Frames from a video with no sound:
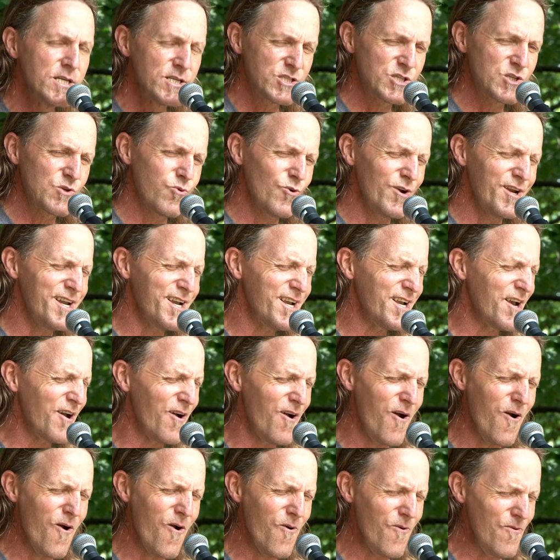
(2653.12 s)
Sweet
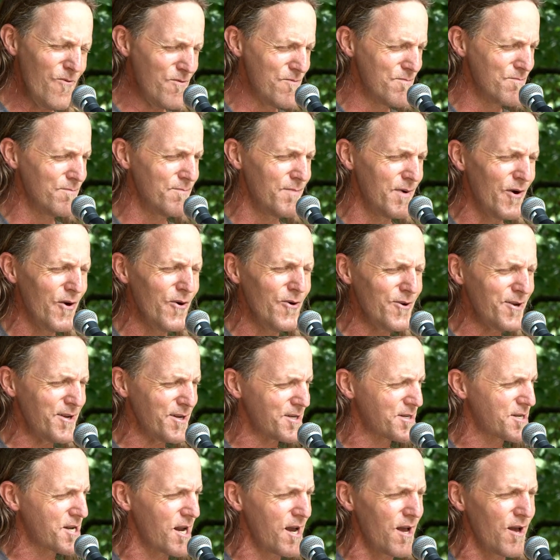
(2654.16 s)
corn,
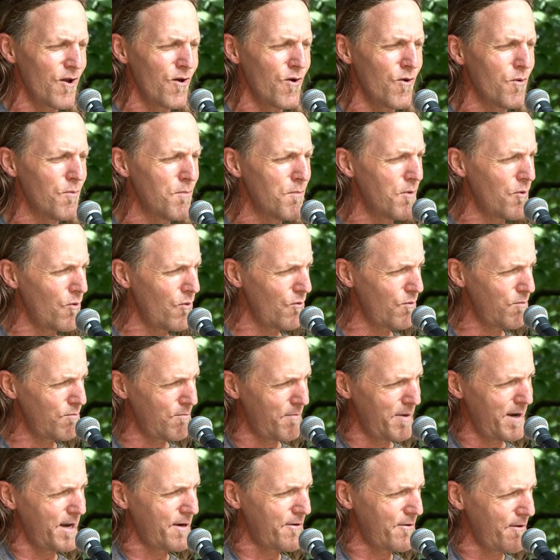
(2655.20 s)
mercantile, more oh,
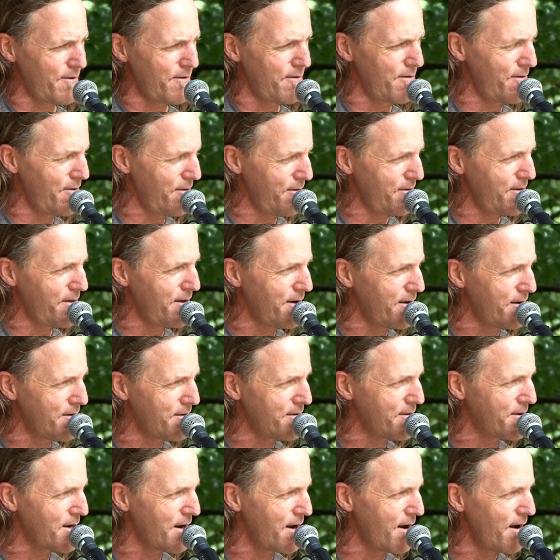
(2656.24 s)
better than
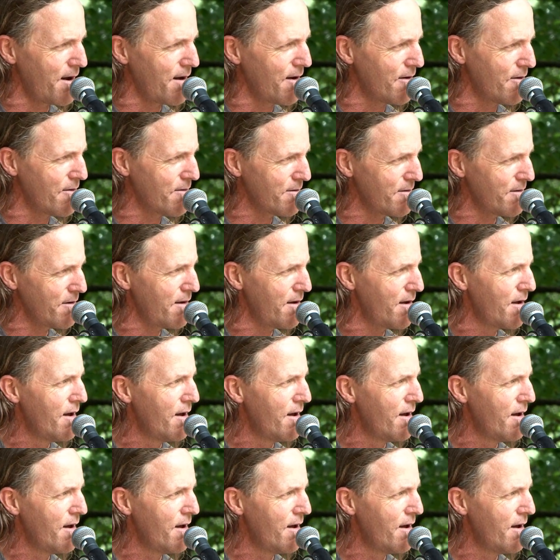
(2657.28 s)
in town.